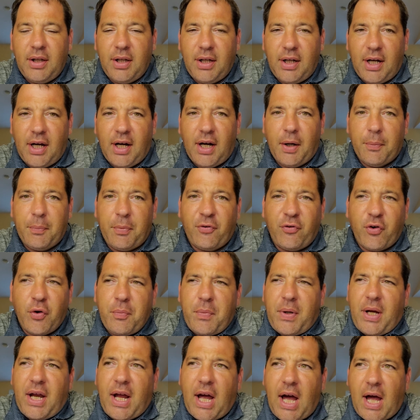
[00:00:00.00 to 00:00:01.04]
But for
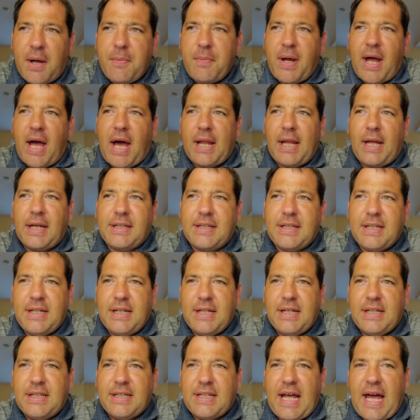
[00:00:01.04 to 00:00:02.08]
me, I mean, I like
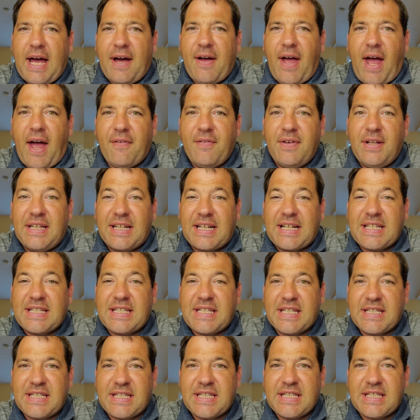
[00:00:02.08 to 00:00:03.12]
having the
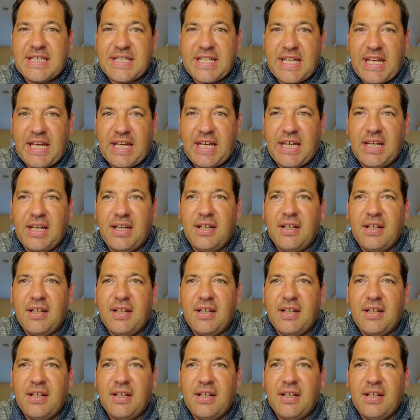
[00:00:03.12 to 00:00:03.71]
consistency